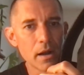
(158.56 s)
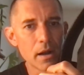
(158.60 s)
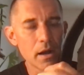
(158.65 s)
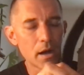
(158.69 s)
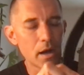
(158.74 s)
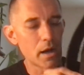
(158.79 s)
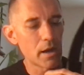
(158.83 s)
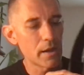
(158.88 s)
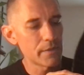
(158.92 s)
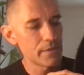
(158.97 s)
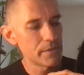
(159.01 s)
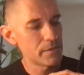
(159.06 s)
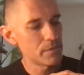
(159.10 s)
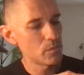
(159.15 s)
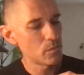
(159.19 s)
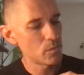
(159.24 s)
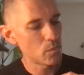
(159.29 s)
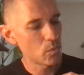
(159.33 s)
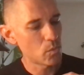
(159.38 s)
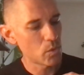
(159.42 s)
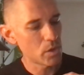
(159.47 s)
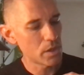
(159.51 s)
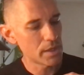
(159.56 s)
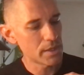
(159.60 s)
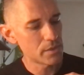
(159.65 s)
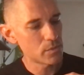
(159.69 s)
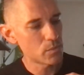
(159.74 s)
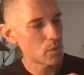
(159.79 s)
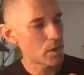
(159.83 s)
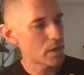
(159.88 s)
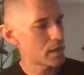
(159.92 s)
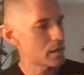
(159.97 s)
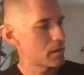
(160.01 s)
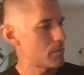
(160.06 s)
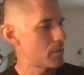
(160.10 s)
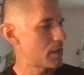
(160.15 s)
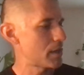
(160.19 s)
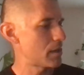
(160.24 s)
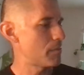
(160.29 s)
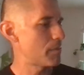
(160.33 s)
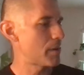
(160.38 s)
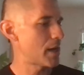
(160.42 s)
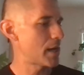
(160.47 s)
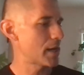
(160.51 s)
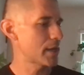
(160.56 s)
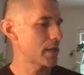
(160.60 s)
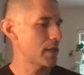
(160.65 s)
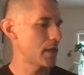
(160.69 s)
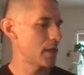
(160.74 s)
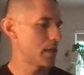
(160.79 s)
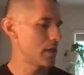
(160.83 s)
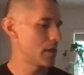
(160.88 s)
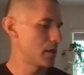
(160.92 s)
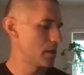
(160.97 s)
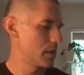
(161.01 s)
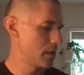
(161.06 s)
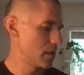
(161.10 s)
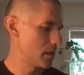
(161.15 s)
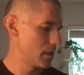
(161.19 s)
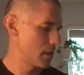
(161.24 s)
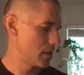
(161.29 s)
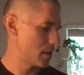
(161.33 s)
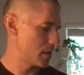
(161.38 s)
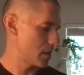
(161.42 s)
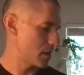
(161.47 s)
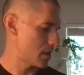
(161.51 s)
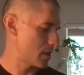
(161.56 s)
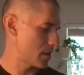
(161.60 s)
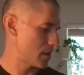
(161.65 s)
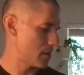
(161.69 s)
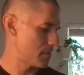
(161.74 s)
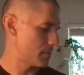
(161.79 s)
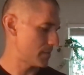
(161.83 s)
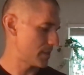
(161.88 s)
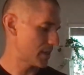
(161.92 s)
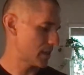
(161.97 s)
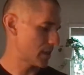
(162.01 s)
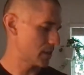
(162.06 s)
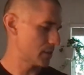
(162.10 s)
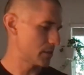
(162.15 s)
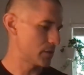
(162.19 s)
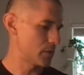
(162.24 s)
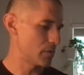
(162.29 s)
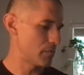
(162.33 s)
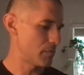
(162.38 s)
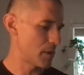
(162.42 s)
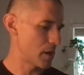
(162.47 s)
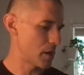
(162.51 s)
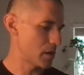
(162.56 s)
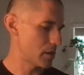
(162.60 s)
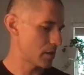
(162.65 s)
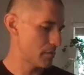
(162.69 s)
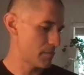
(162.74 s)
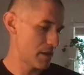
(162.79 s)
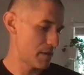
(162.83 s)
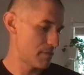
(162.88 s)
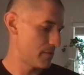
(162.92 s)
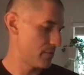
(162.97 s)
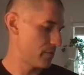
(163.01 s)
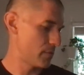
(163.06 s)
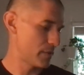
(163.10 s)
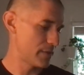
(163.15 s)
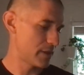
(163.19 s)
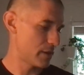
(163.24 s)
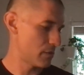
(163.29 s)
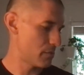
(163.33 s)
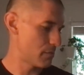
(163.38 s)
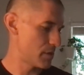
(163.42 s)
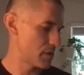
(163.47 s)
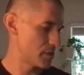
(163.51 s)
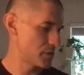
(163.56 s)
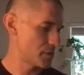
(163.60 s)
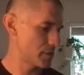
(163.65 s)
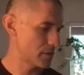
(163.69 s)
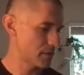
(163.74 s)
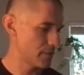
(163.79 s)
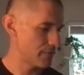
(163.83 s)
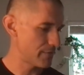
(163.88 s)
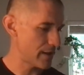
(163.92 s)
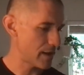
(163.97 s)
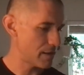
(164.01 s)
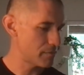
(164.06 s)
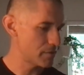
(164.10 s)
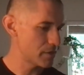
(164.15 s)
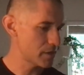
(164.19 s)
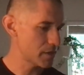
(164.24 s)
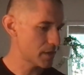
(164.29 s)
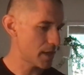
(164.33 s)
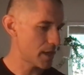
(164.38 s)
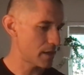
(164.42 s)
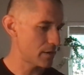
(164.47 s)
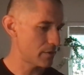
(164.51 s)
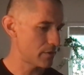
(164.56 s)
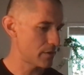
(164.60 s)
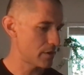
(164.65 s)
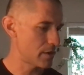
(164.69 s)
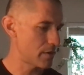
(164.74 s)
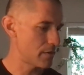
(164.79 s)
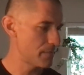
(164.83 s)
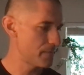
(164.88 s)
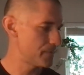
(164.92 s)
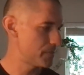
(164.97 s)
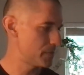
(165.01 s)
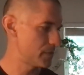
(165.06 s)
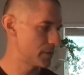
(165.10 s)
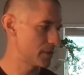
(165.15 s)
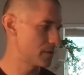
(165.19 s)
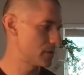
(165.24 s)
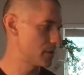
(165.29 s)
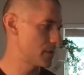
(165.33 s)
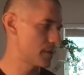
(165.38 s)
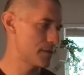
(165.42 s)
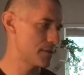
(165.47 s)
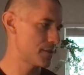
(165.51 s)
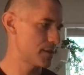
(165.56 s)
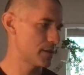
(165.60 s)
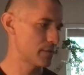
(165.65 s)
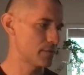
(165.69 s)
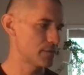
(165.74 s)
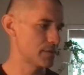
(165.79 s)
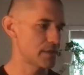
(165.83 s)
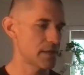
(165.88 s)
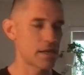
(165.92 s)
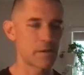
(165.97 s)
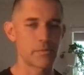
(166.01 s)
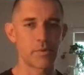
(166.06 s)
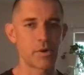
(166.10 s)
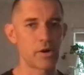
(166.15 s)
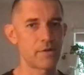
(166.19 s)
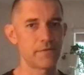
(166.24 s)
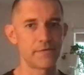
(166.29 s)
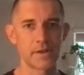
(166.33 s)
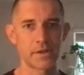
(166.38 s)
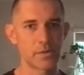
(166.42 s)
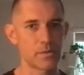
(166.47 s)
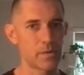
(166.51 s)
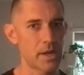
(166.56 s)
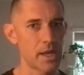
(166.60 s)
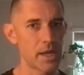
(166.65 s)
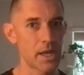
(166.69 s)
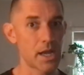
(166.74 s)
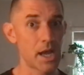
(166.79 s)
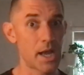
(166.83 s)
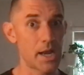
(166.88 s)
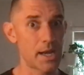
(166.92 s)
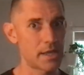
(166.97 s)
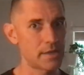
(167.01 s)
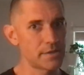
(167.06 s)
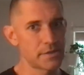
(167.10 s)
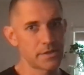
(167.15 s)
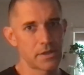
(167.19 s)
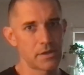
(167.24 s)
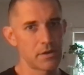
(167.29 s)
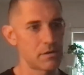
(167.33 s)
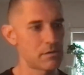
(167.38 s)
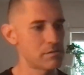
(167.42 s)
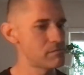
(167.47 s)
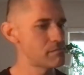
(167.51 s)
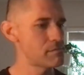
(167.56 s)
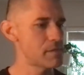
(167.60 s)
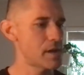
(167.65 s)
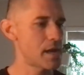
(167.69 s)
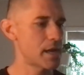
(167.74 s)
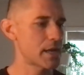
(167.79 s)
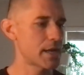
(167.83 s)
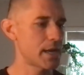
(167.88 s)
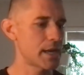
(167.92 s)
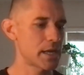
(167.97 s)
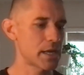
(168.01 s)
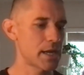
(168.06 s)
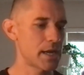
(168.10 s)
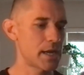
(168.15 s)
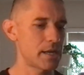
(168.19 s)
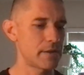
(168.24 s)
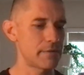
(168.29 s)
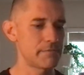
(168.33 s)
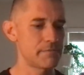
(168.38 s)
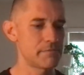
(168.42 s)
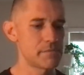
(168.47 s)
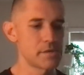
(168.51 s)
on one water bottle pocket. Like a little mark maybe when they were measuring the fabric. I don't know. Literally the thing was like perfect when I got it, so I kind of got a